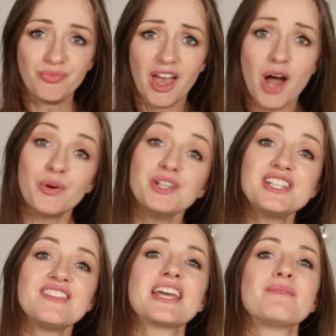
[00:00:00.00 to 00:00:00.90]
I want you
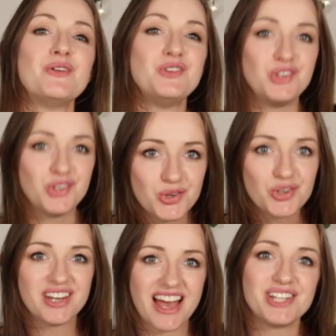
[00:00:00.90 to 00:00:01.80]
to think about your
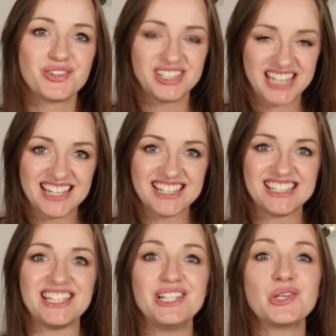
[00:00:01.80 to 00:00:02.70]
natural
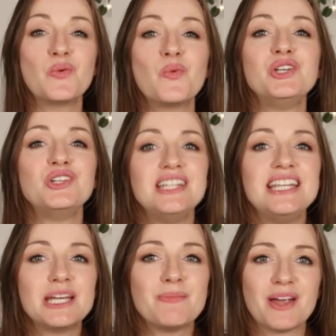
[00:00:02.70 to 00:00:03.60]
tendencies, what
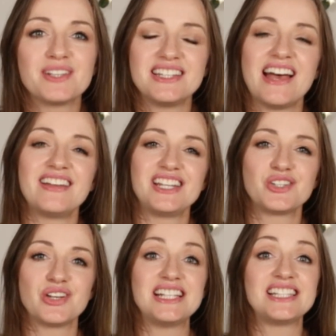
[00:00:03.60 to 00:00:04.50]
unique personality
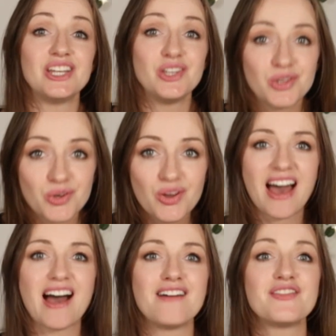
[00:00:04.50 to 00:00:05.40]
traits that you
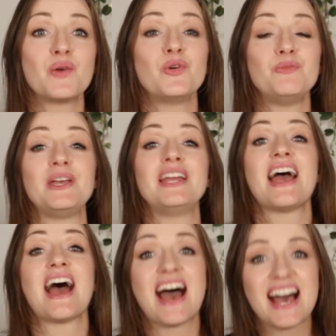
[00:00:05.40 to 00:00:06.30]
have that would be an
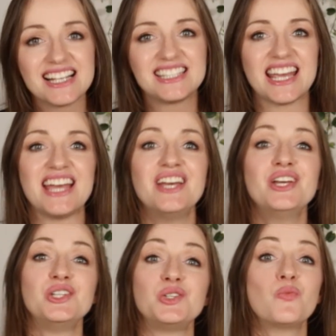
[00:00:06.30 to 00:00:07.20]
asset
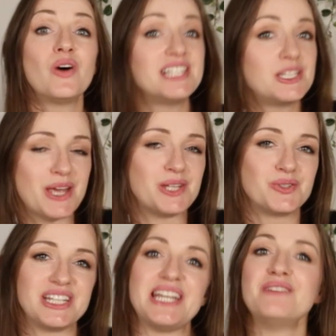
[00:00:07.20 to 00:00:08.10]
to one
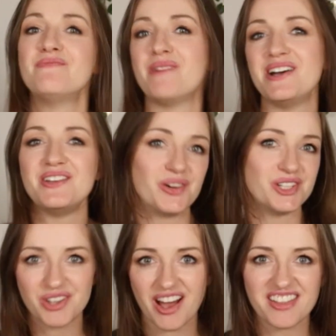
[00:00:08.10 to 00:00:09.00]
specialty, but not
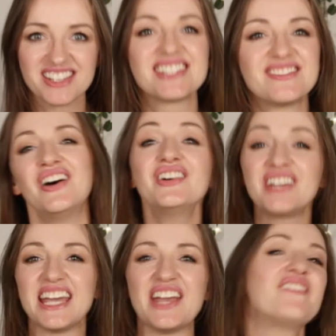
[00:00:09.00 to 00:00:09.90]
to others.
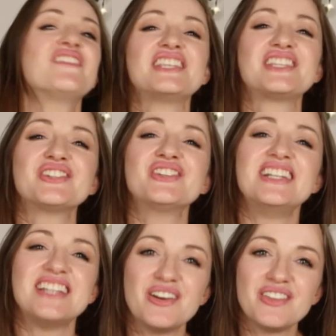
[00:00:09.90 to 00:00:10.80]
Okay, so
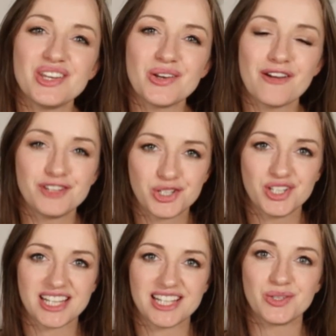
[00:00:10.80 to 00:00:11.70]
now that you have
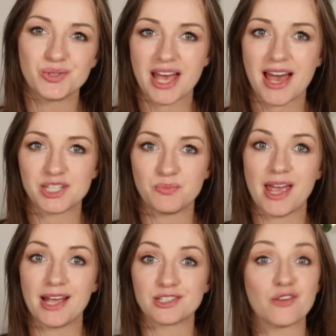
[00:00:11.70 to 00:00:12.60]
tuned into those
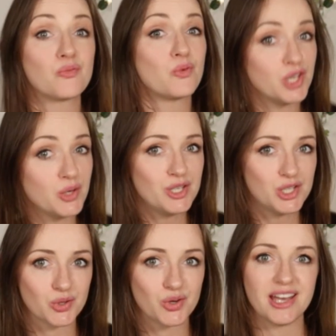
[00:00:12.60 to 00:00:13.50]
aspects of what you
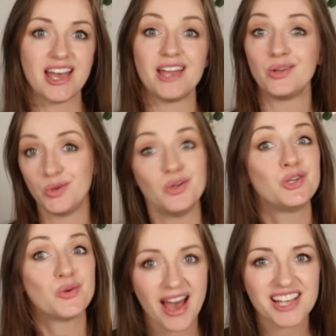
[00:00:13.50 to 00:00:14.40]
enjoy and who you
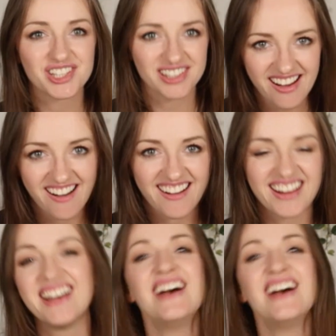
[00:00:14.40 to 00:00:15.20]
actually are,